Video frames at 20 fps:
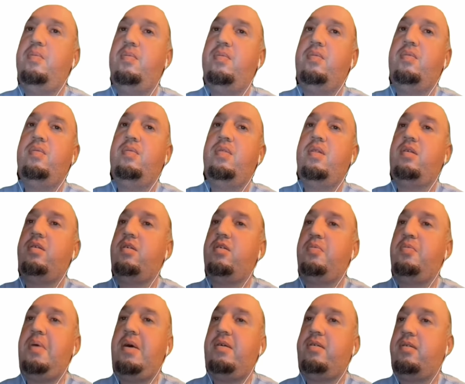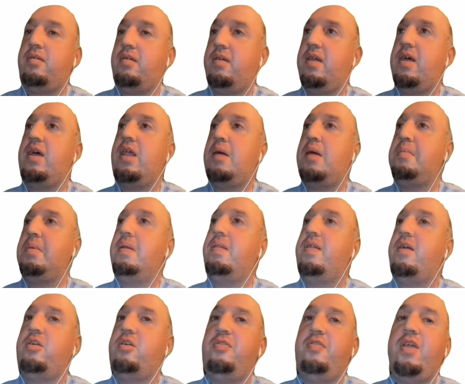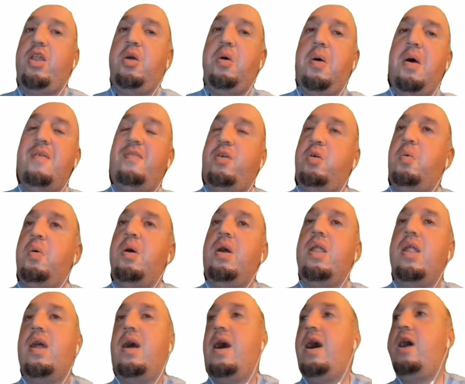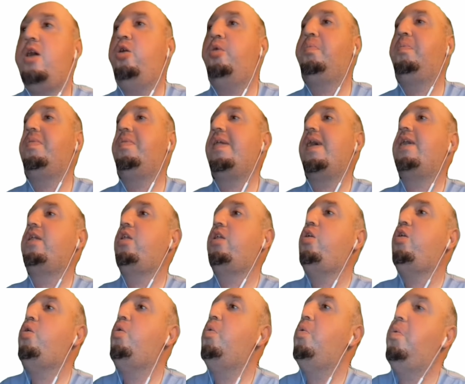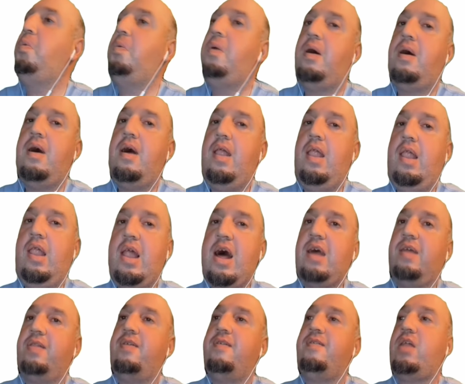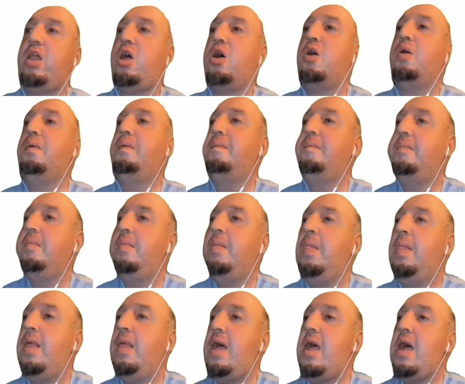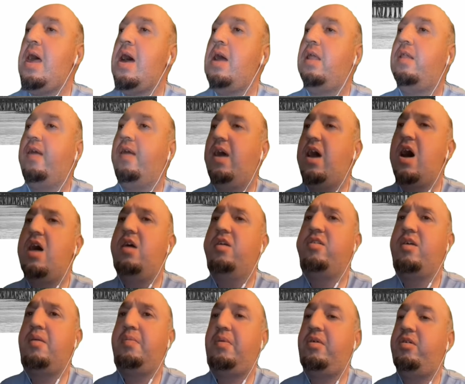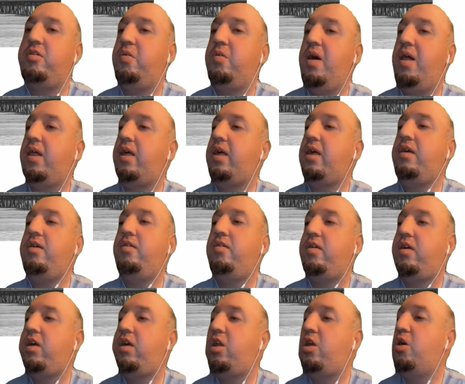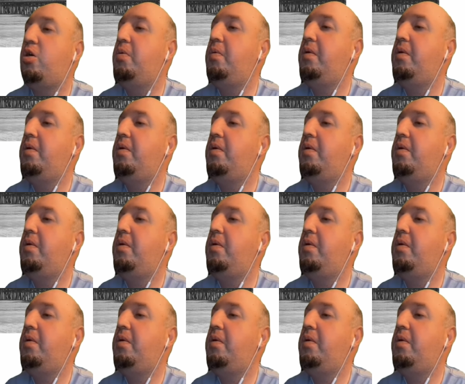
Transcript: this is basically it about this video, everyone. I hope that you liked the video, and the concept is really easy, you know,